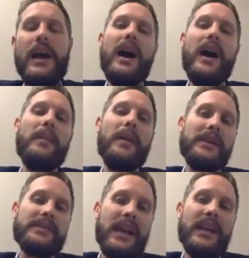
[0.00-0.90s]
and I'm
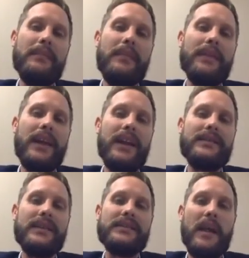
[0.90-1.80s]
excited about that. It's
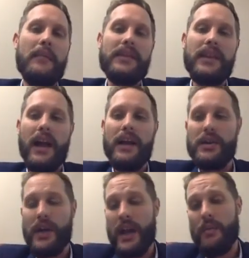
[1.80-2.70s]
an assignment that I
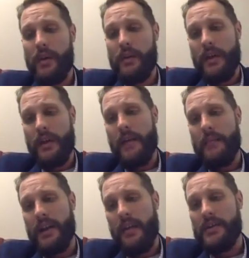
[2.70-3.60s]
created with
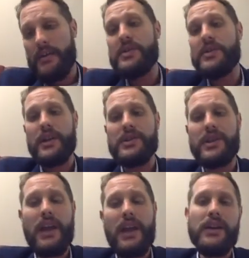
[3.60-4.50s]
another teacher
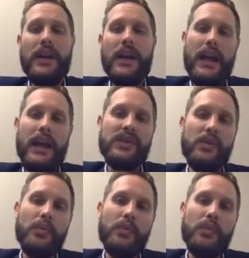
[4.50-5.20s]
educator, and so